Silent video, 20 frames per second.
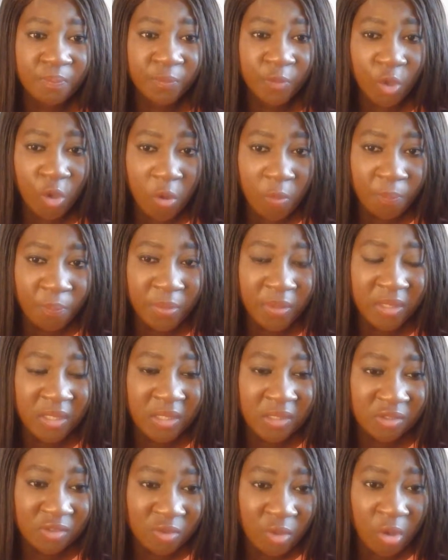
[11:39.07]
company
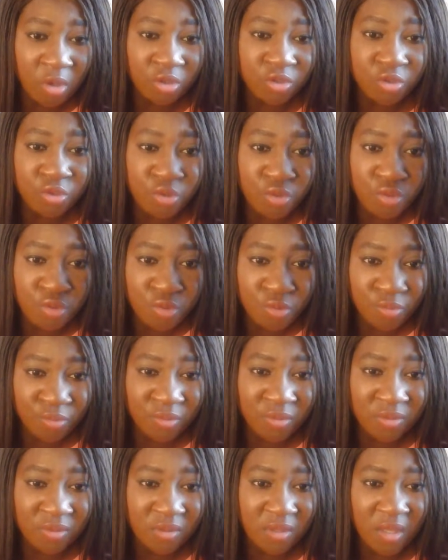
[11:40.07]
stocks you
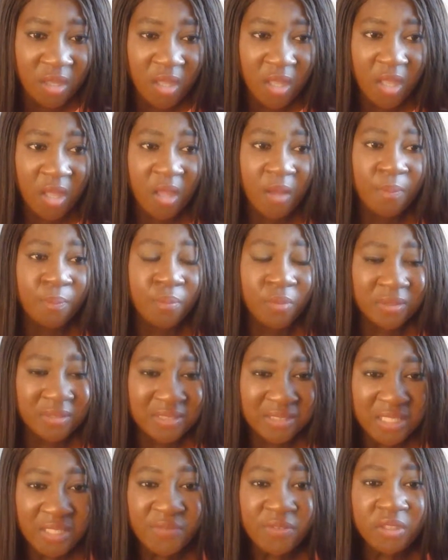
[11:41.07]
use. But
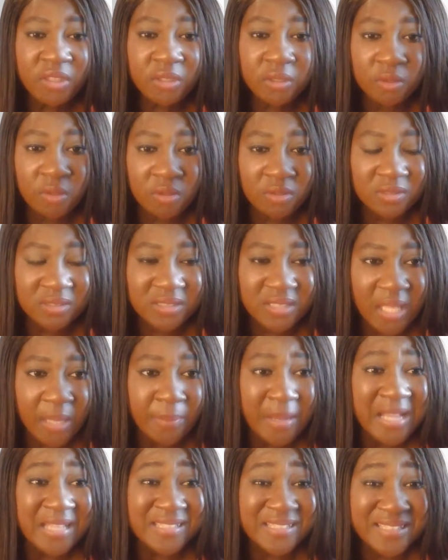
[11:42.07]
leaving it long term,
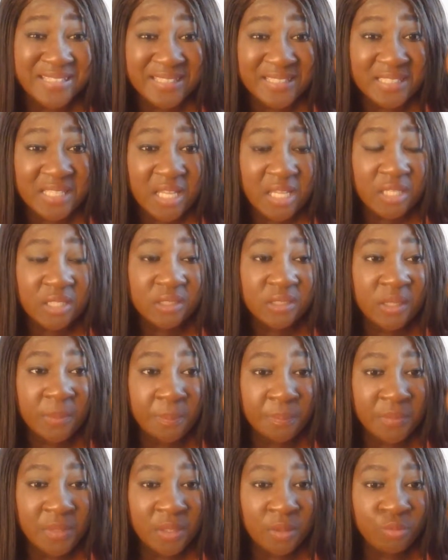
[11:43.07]
and
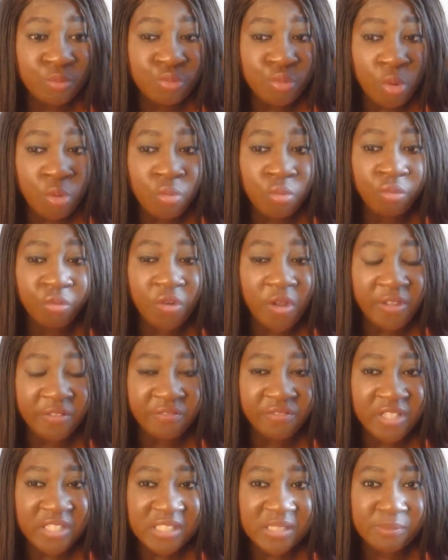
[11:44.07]
the rule for
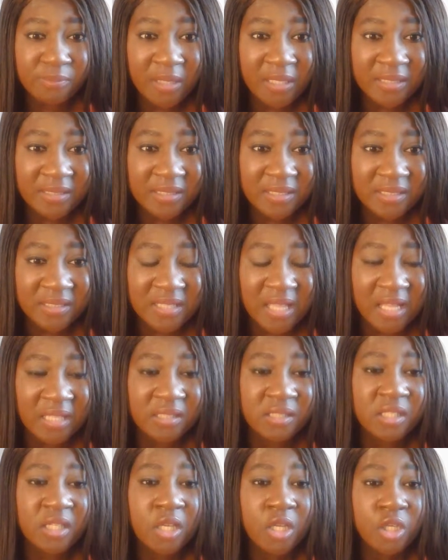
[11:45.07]
investment is
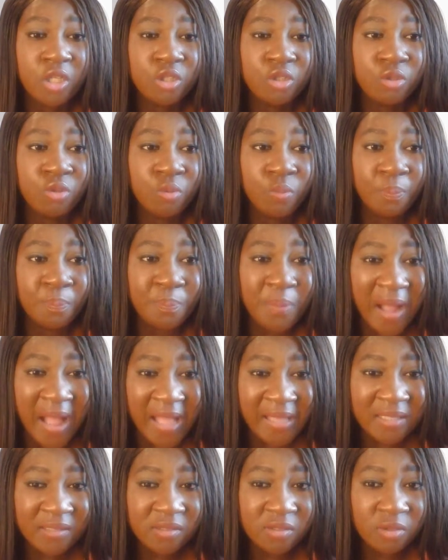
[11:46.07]
that you
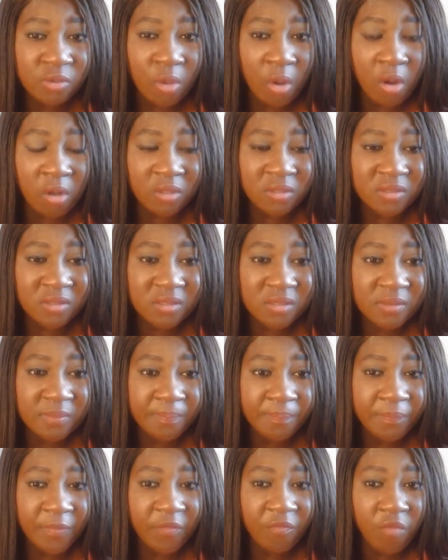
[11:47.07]
buy stocks
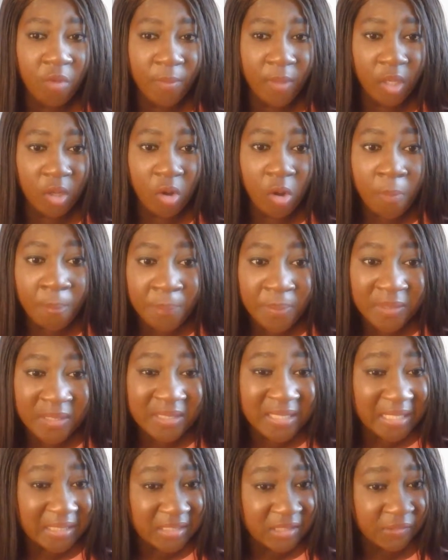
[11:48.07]
from a company
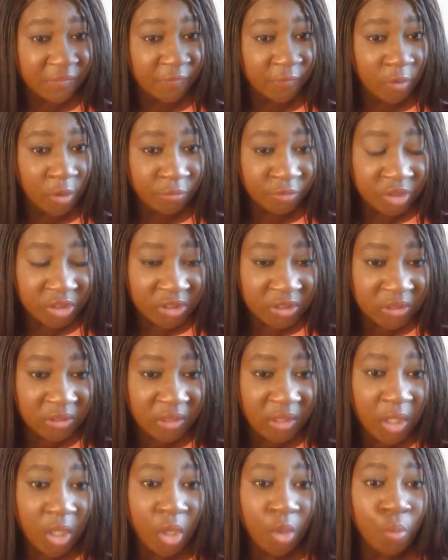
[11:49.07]
that is flourishing
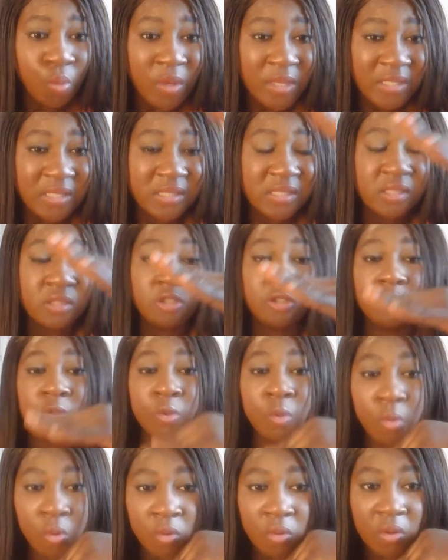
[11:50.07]
when it is
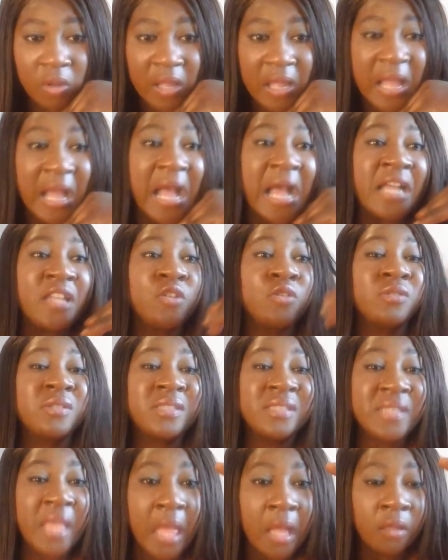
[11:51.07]
low, and you
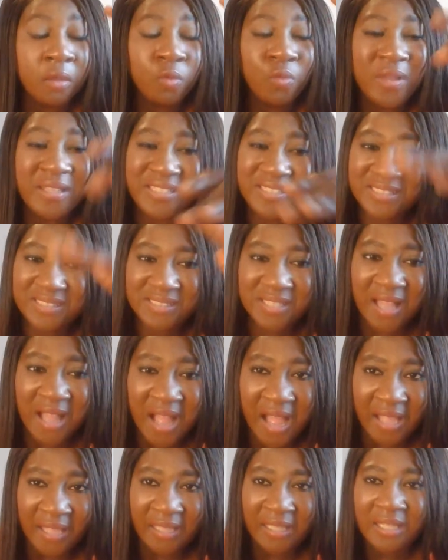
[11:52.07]
sell when it is
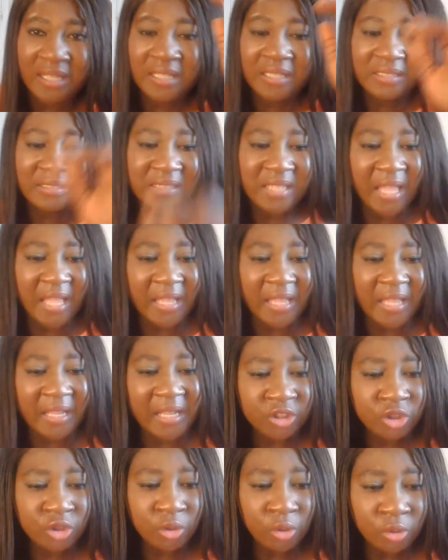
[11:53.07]
high. Like I
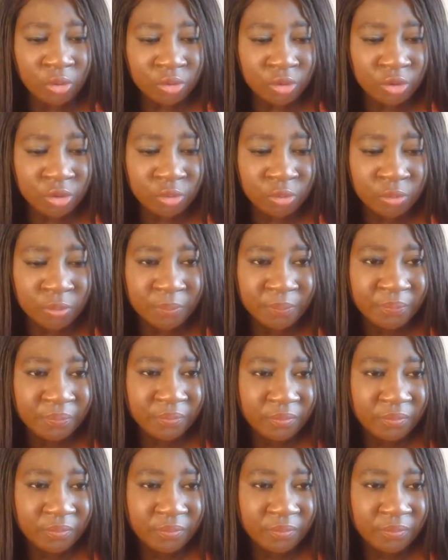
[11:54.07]
showed you